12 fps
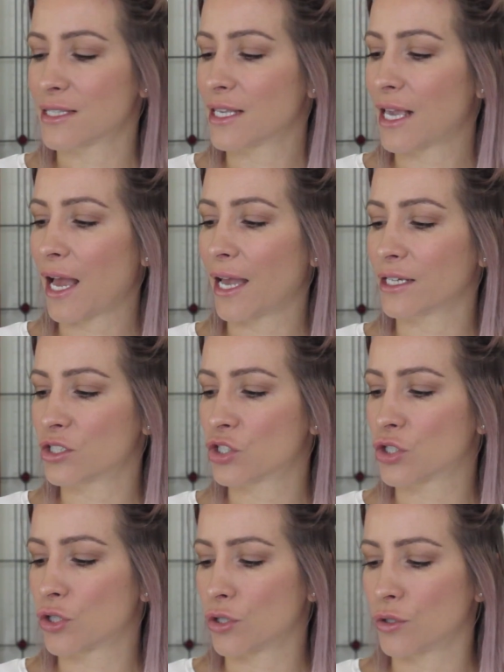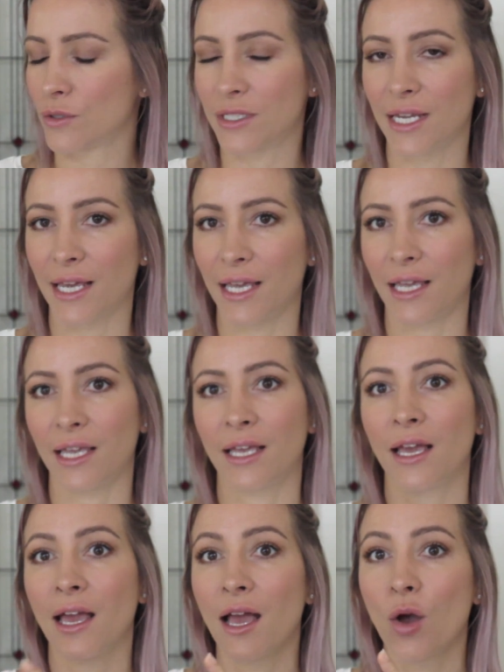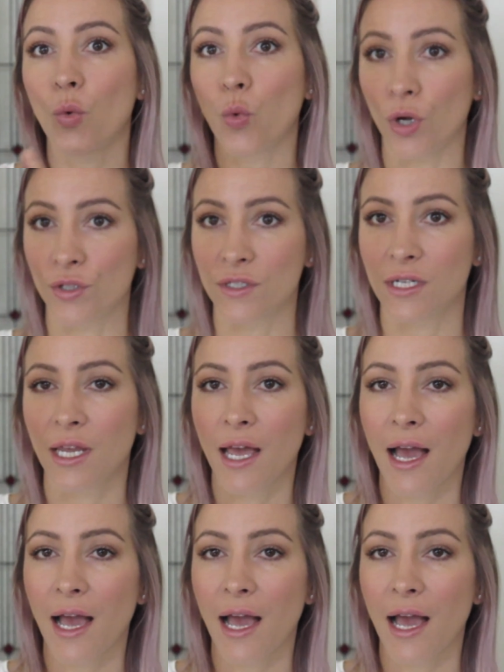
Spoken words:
the H2D wand.